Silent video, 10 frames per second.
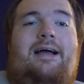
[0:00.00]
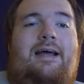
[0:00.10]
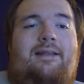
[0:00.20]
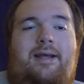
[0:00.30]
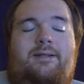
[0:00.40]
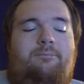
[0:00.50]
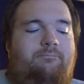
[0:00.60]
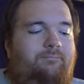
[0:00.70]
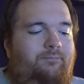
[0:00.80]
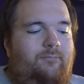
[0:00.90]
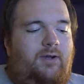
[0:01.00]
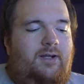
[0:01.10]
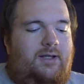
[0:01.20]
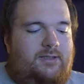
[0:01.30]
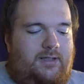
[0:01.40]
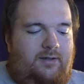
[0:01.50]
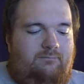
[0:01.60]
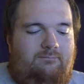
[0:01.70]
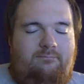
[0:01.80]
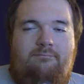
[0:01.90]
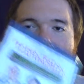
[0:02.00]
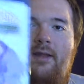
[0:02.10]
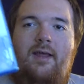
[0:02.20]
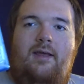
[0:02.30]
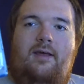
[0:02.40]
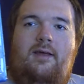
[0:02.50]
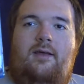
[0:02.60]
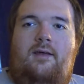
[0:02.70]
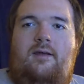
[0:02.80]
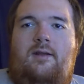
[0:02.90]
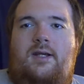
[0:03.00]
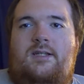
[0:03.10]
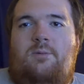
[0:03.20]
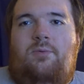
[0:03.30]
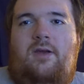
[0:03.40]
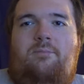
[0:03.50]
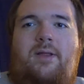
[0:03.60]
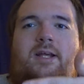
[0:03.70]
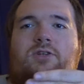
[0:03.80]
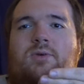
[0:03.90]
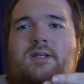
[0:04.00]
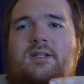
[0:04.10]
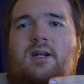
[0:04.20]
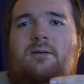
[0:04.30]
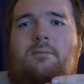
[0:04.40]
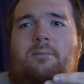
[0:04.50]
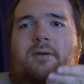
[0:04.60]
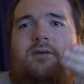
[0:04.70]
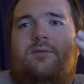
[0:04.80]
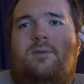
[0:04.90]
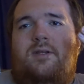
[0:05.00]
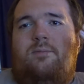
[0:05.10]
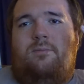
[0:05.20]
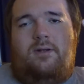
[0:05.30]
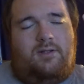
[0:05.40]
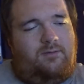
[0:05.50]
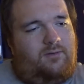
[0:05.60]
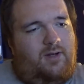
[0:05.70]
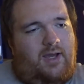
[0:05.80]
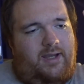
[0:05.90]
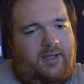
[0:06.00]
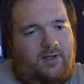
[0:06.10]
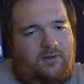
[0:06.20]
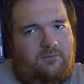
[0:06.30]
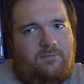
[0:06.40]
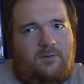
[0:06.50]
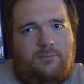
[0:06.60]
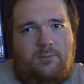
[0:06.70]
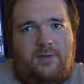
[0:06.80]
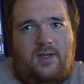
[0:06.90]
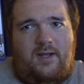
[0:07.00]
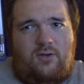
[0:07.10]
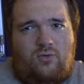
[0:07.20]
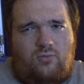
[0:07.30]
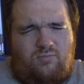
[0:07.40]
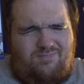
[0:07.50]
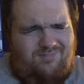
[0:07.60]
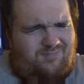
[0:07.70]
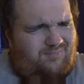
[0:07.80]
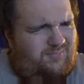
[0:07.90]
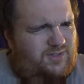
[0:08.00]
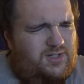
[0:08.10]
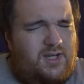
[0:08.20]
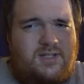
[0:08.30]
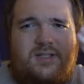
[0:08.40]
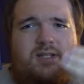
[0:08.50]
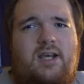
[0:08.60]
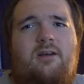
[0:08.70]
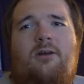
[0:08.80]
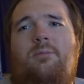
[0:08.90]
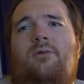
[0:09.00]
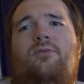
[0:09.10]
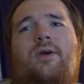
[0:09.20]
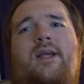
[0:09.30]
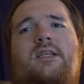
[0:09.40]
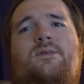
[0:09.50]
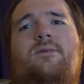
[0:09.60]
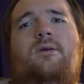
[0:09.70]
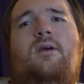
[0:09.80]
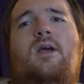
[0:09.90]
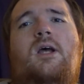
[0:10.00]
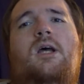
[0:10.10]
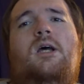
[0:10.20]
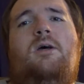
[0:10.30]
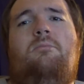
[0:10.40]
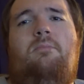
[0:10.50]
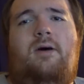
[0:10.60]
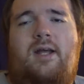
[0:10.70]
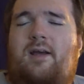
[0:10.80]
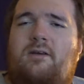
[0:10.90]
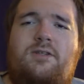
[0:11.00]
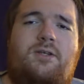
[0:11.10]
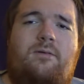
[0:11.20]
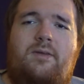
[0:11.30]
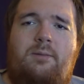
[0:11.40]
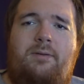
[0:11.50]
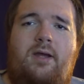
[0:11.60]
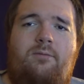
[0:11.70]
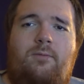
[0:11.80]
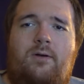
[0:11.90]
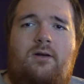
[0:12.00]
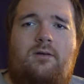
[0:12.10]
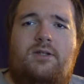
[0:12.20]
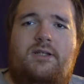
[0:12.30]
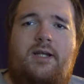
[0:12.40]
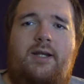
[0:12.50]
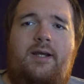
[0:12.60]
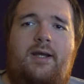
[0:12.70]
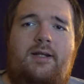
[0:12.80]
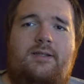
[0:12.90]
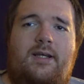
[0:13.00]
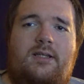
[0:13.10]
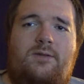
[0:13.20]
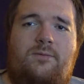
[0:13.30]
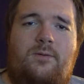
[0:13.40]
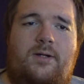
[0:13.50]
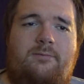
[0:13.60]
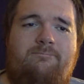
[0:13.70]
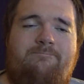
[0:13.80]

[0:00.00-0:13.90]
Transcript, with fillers: I liked them. What can I say? Next up, we have Planes, Trains, and Automobiles with what I can confirm to be a just terrible transfer. But I also only paid $4.88 for it,